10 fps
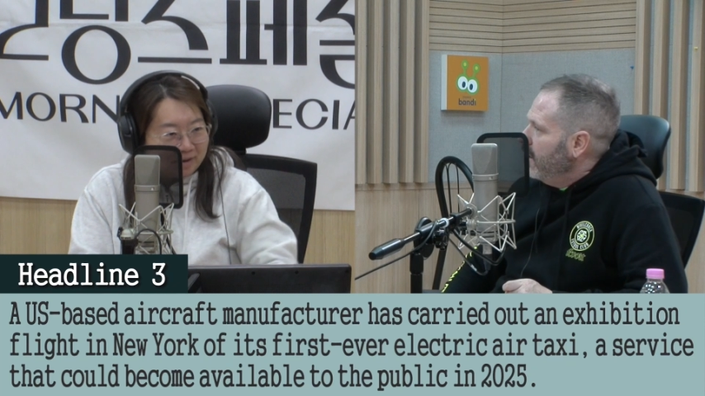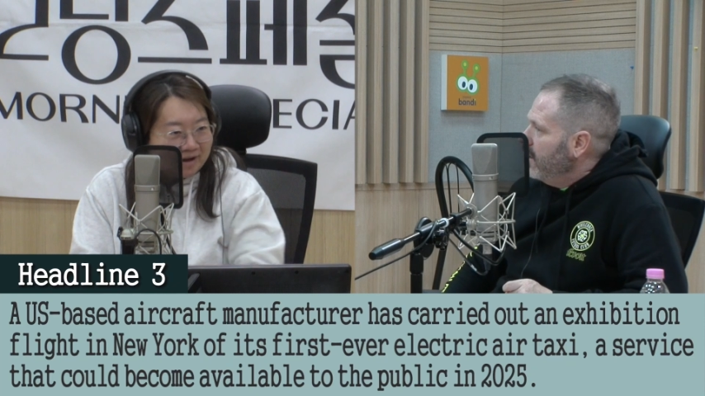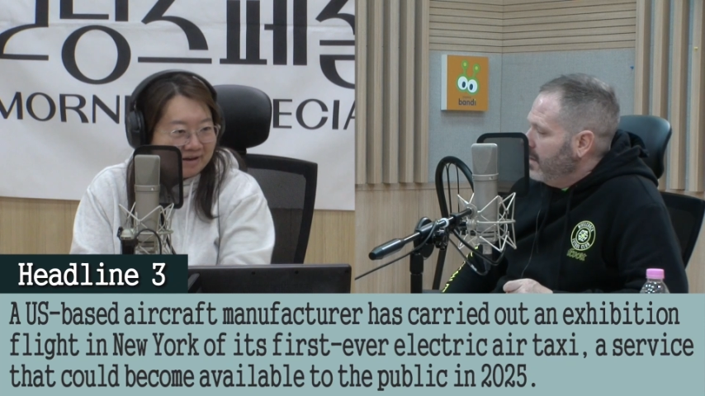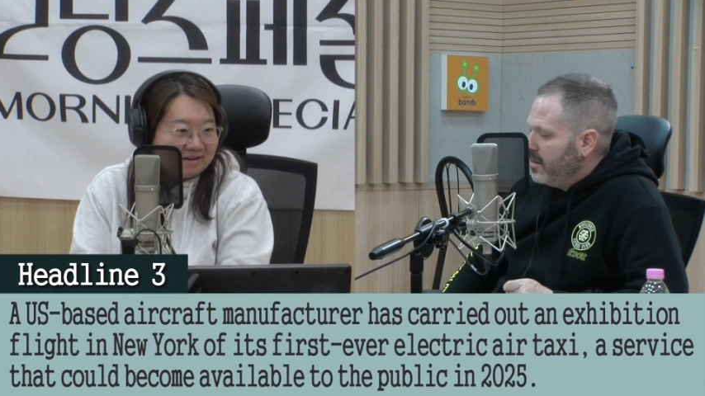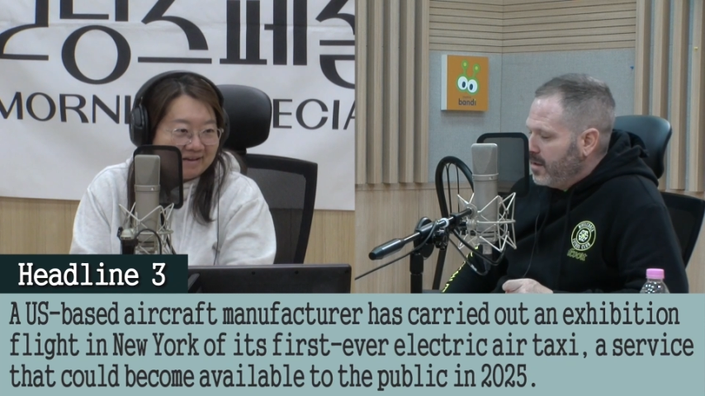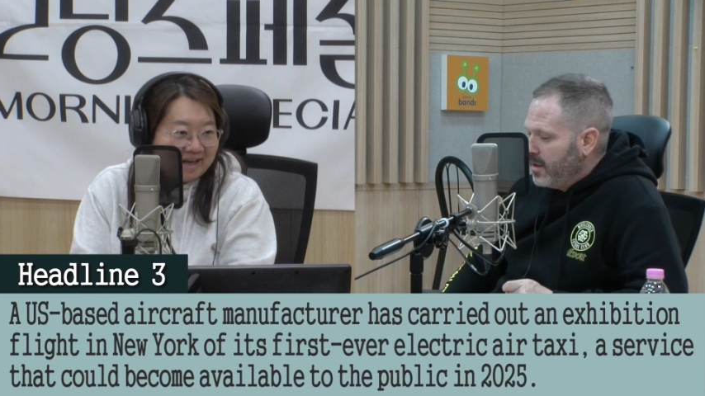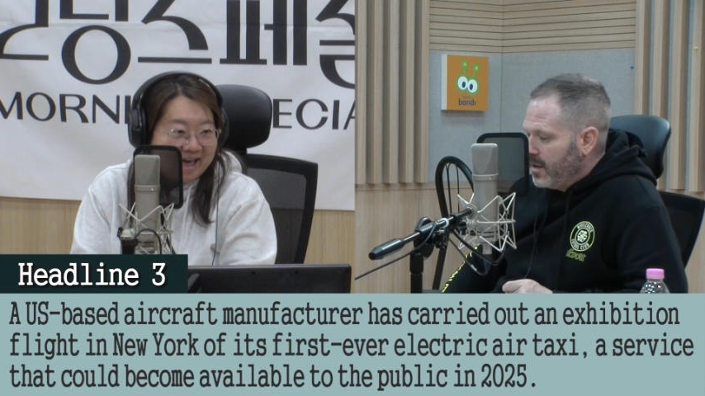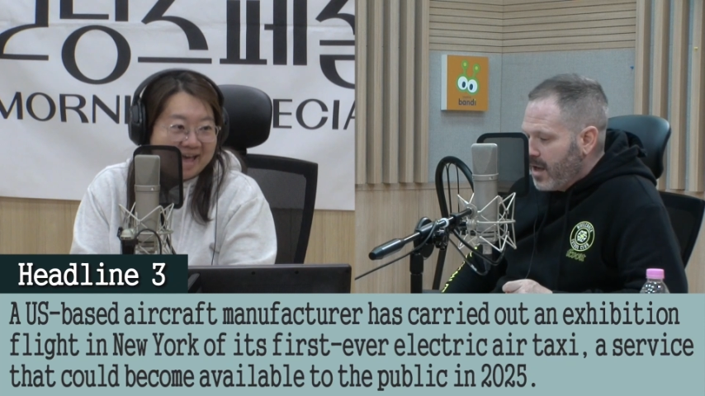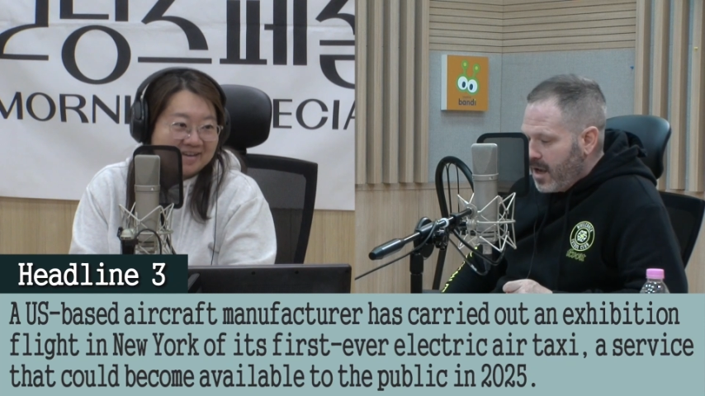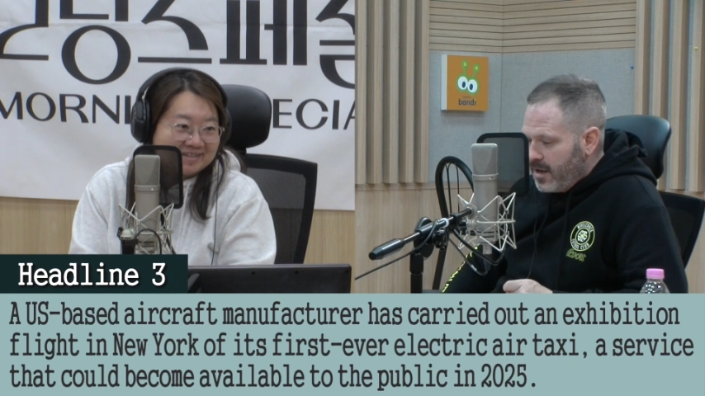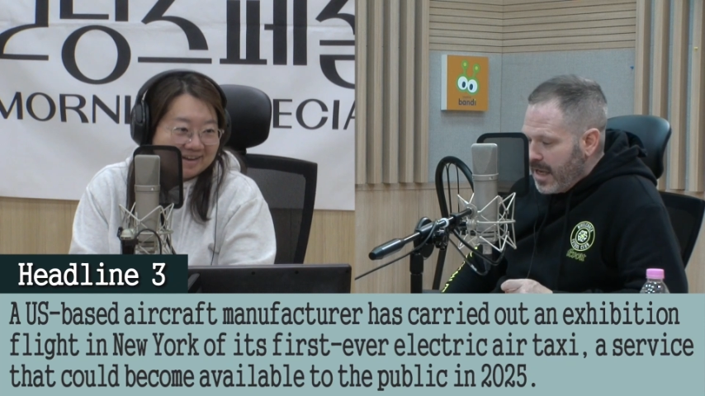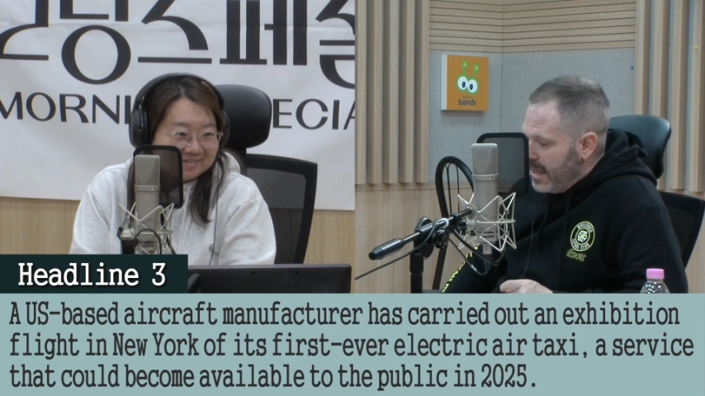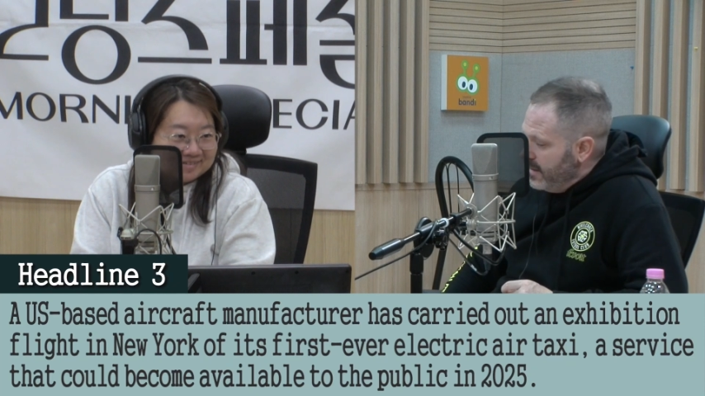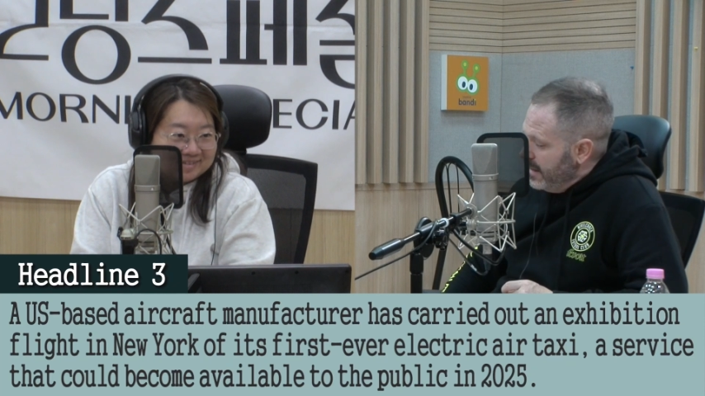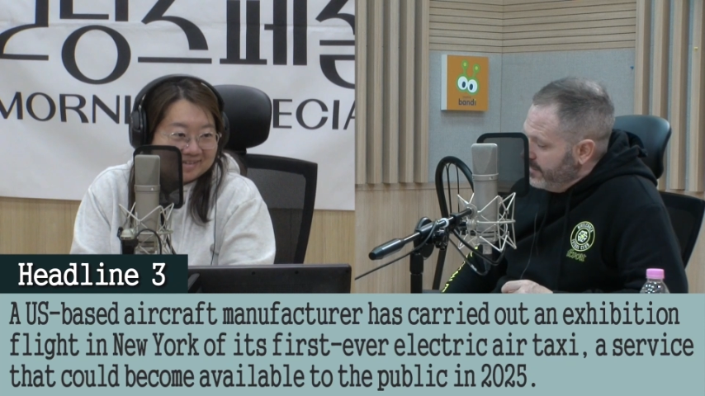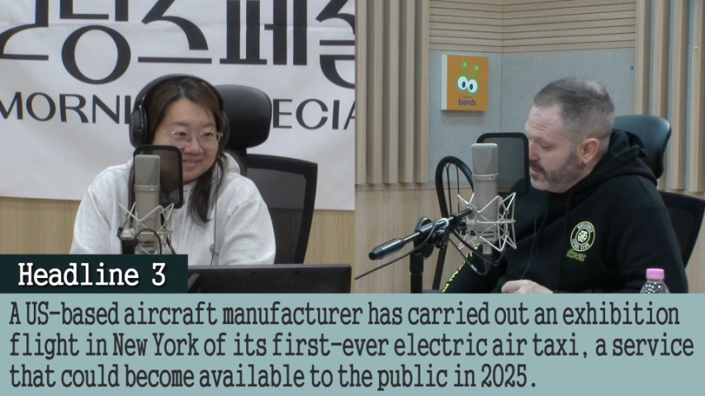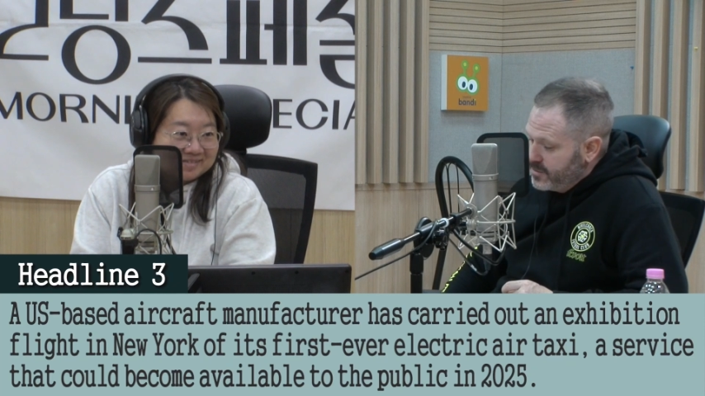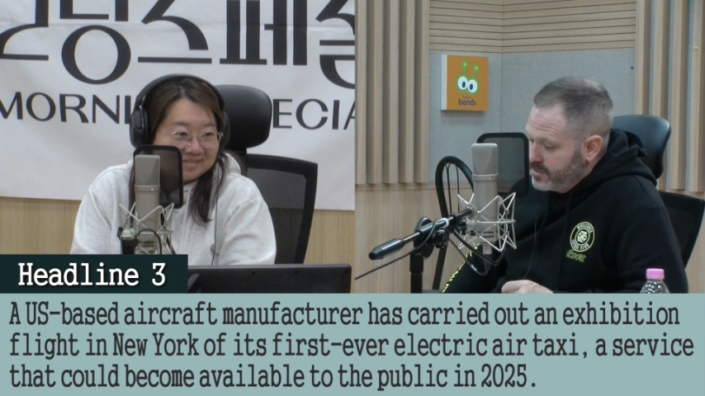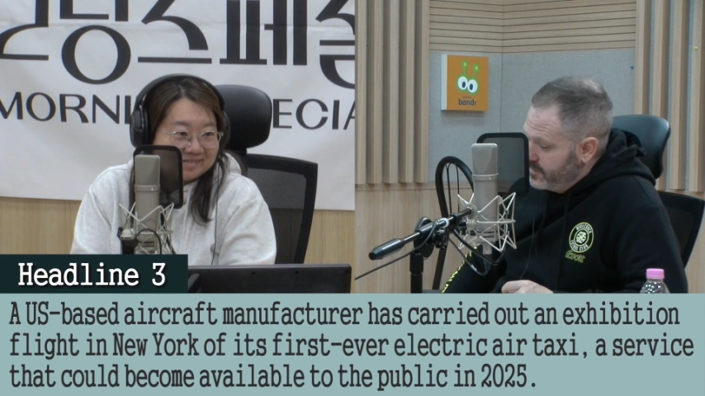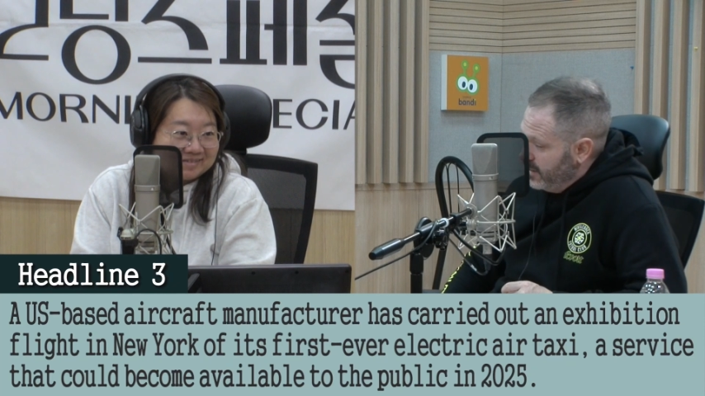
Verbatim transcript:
Speaker 1: by air taxis.
Speaker 2: Yeah, there's